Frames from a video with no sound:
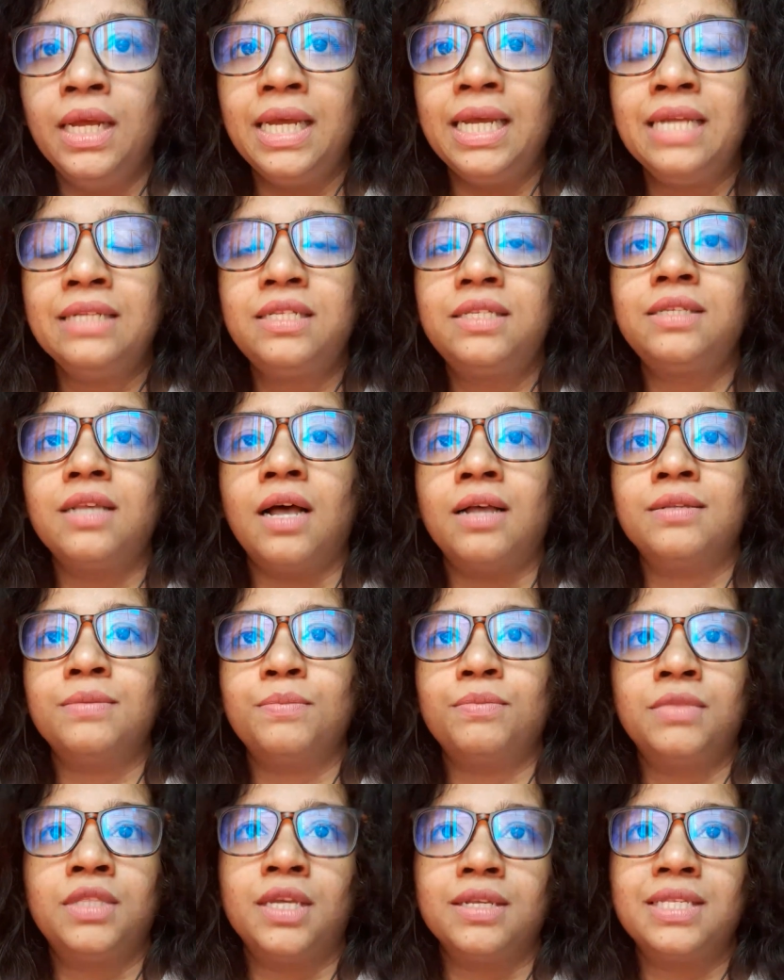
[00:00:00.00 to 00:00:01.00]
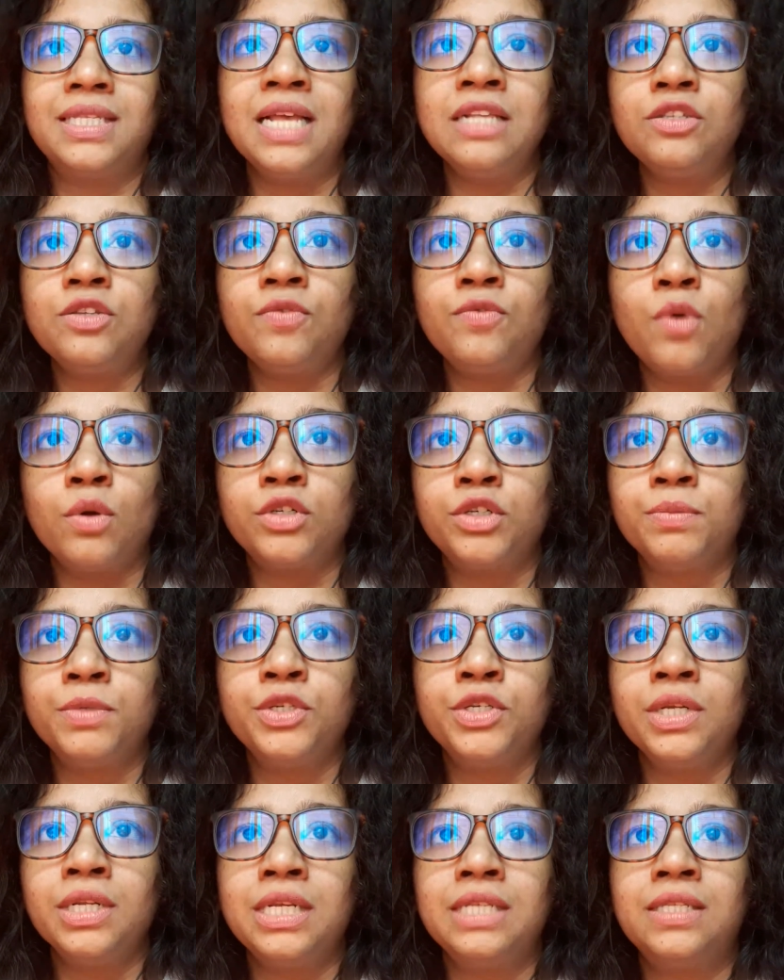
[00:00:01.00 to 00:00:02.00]
The sense of
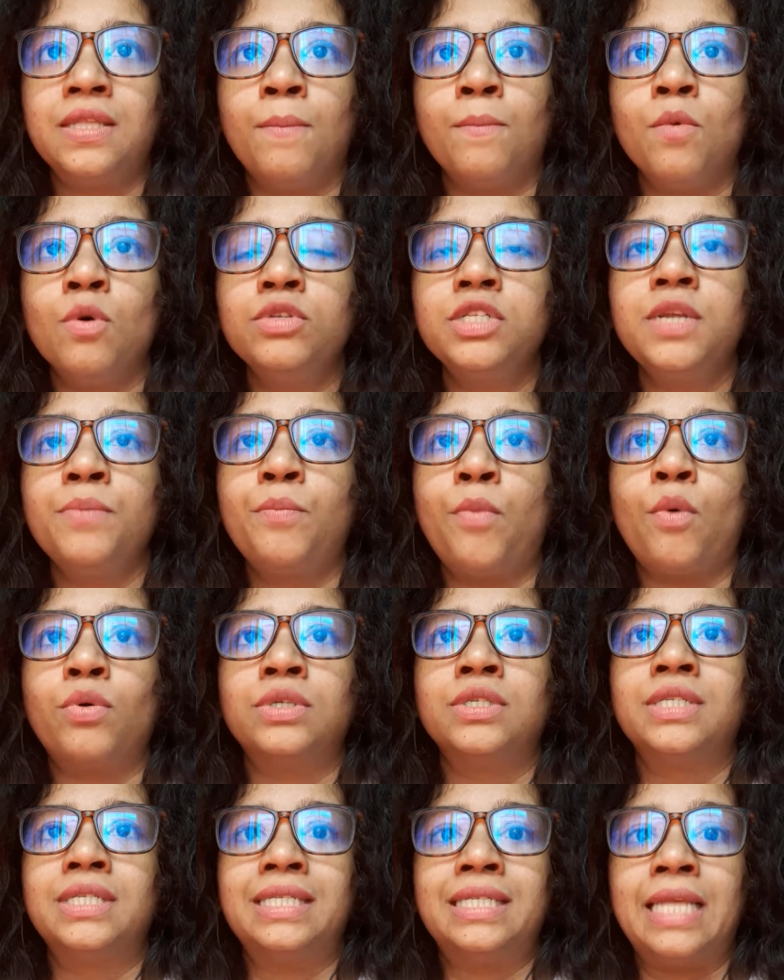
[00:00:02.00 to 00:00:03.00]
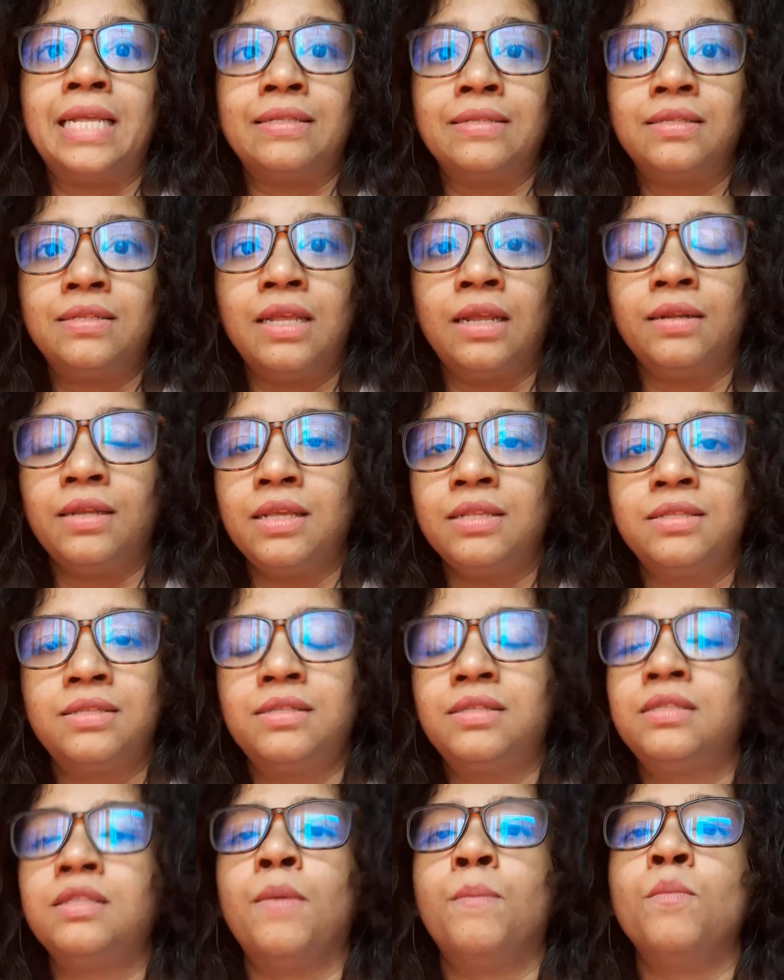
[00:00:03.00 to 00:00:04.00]
contribution is the most important sense, and
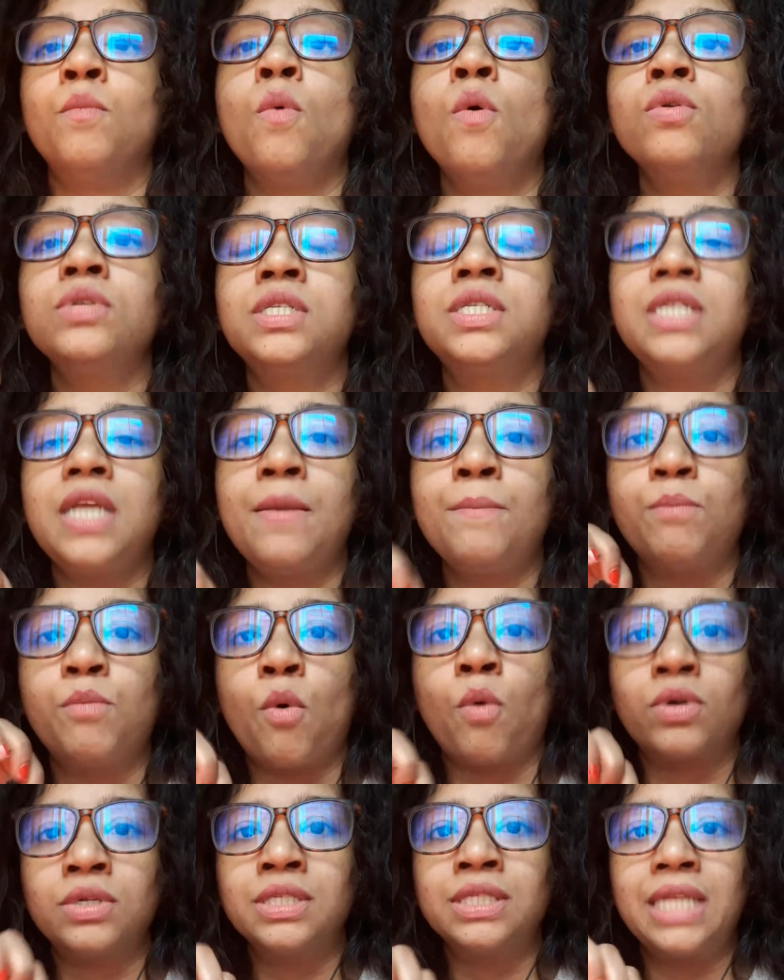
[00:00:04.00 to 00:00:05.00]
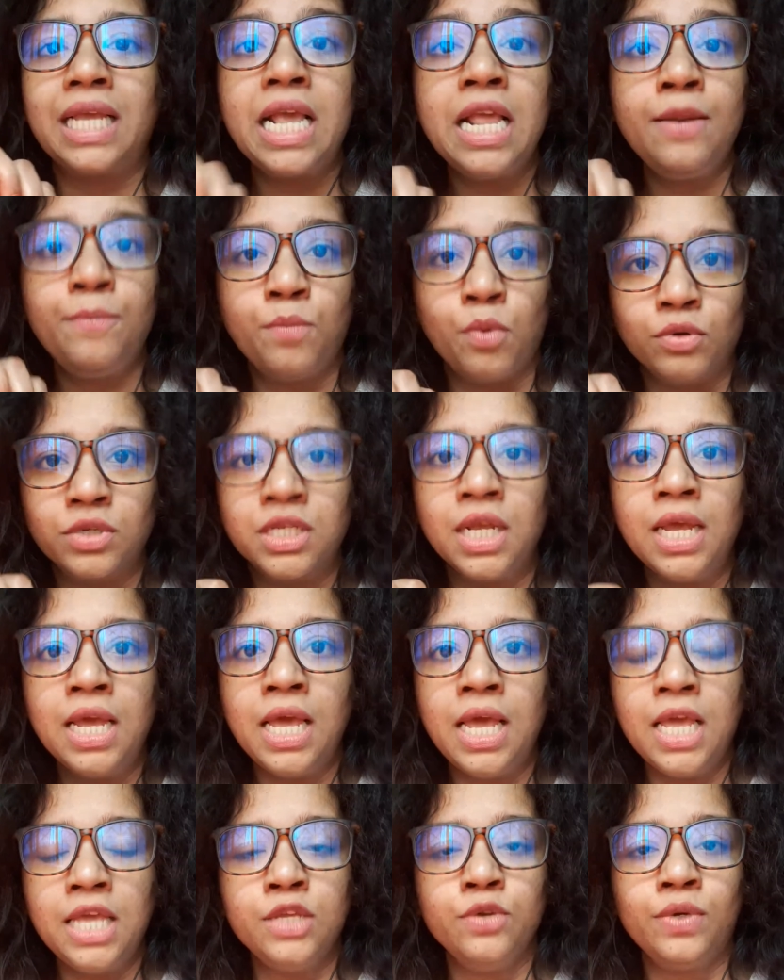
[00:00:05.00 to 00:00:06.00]
it's the most important input
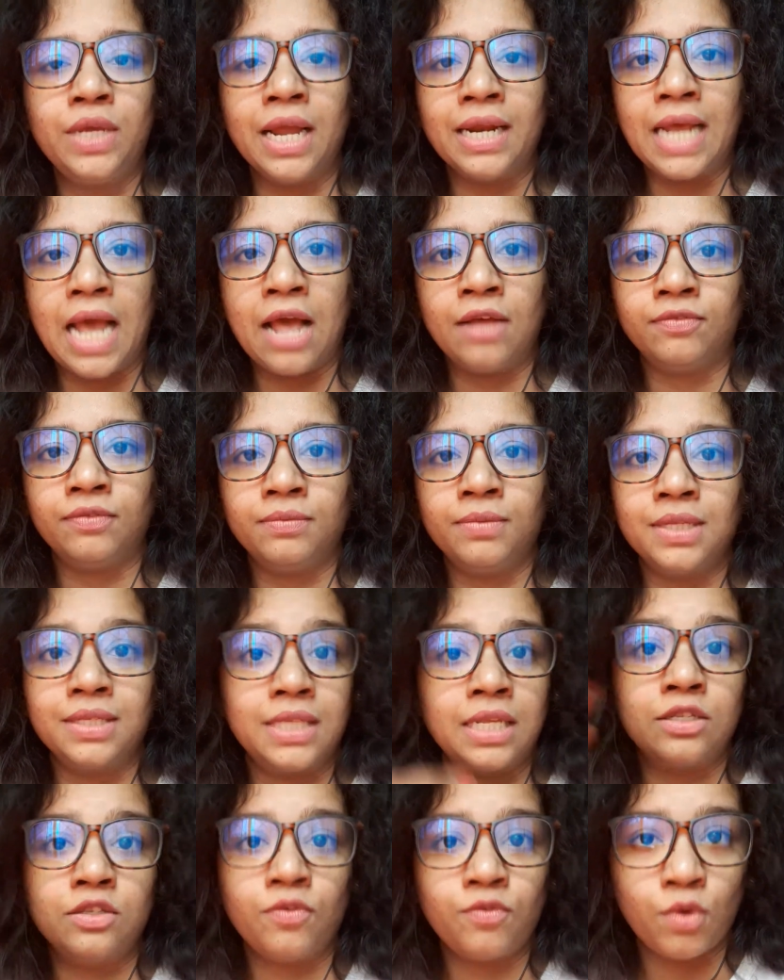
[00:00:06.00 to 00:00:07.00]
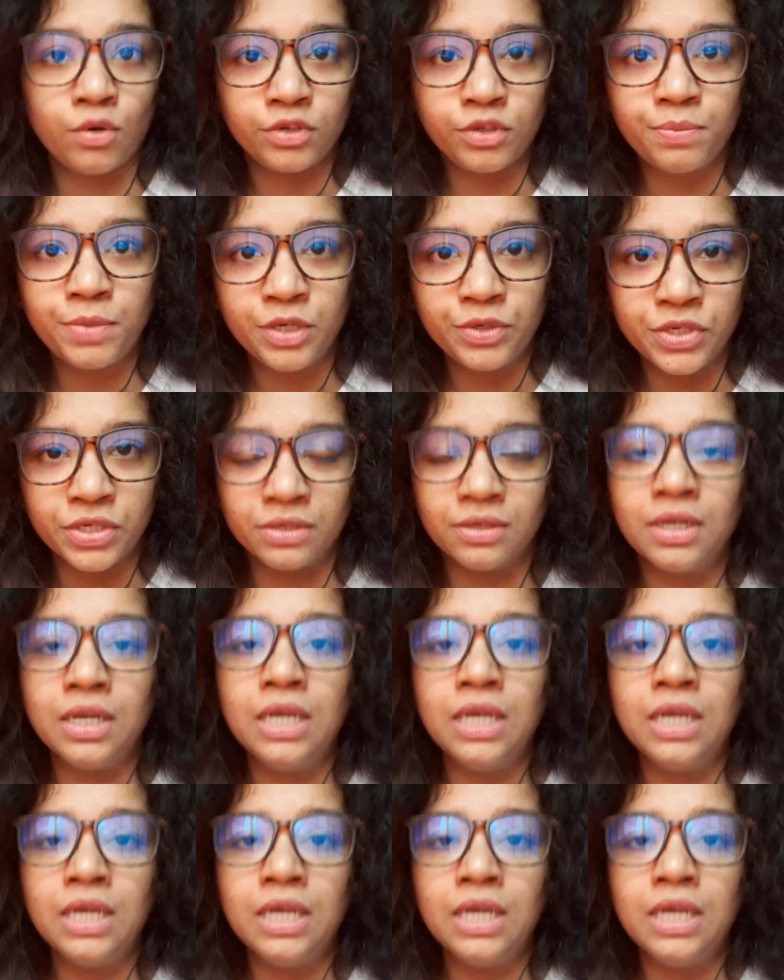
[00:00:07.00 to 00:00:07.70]
you can have, the sense of contribution.